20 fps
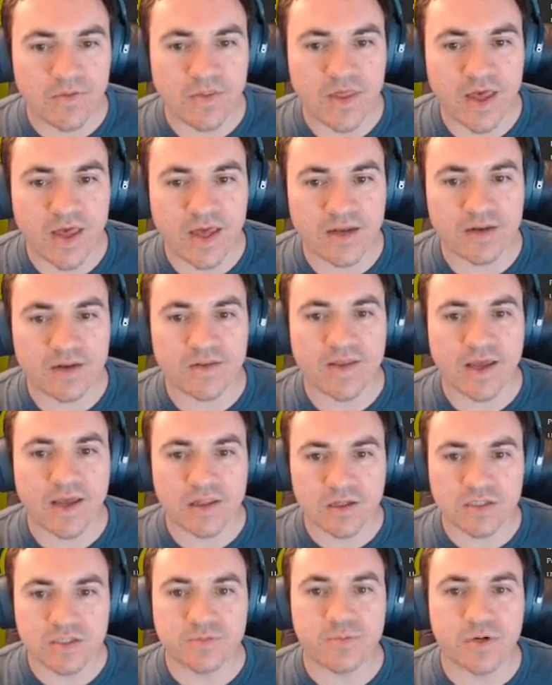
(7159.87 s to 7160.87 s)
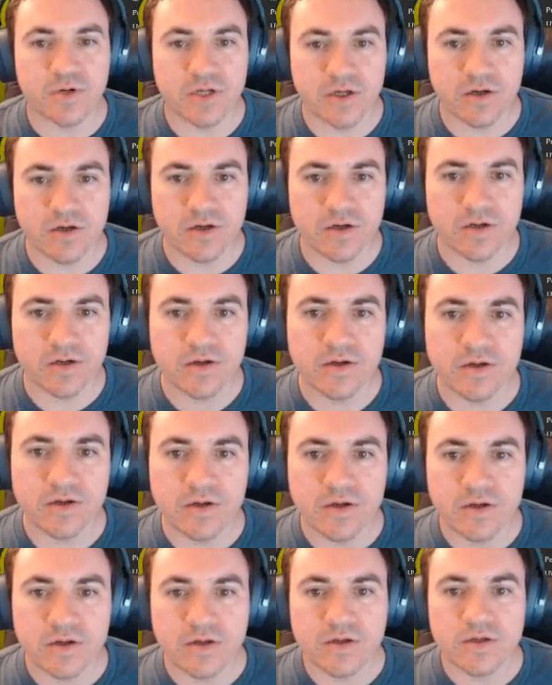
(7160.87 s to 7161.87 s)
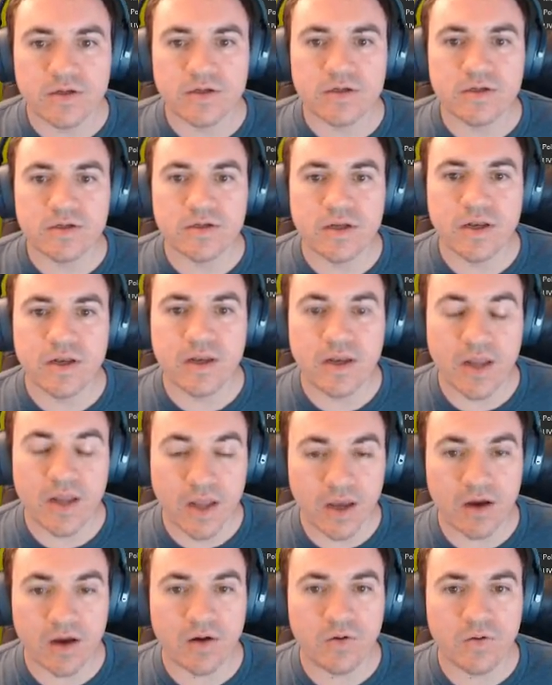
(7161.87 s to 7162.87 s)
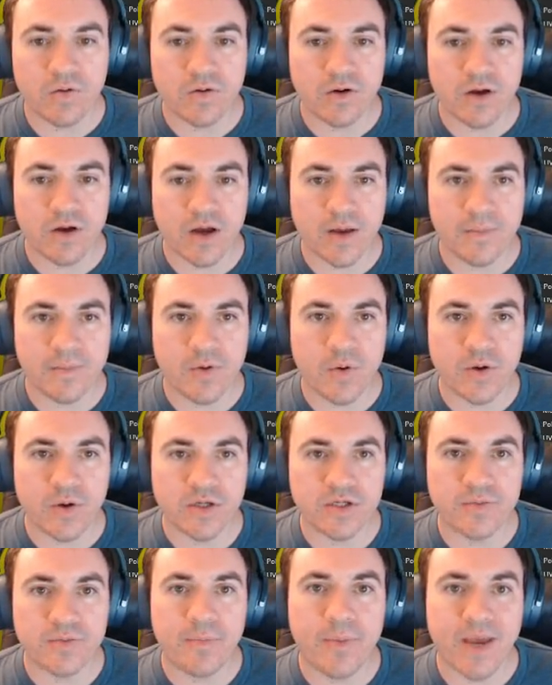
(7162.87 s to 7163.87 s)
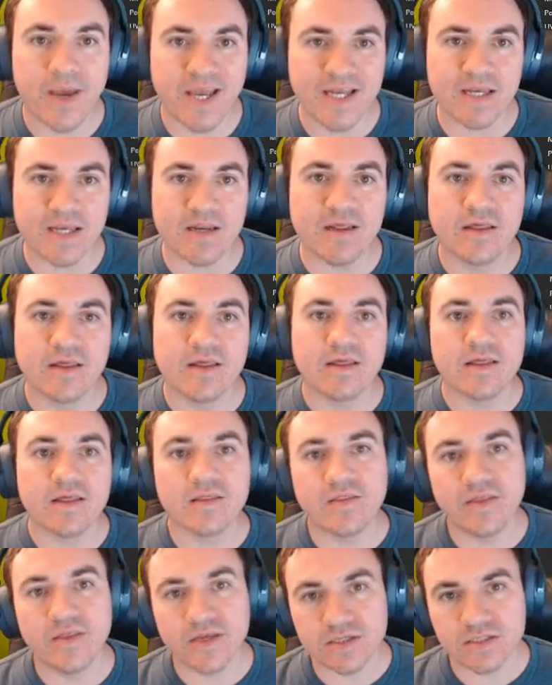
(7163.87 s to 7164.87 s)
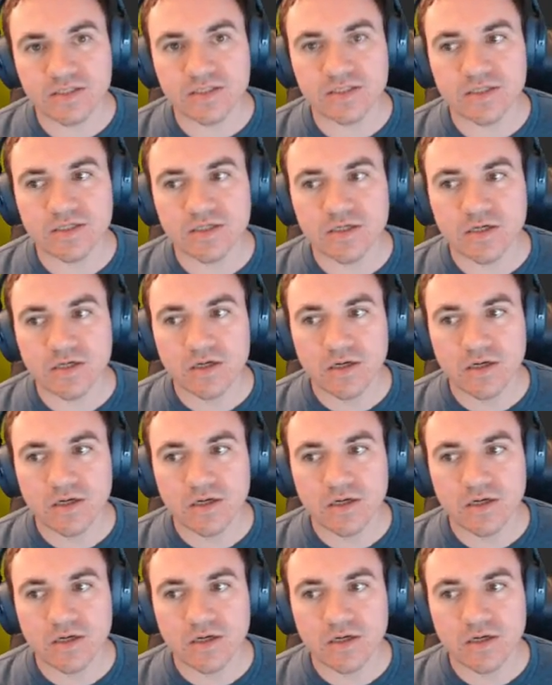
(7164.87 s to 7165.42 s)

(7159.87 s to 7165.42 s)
that looks pretty good. Now I'm going to paint this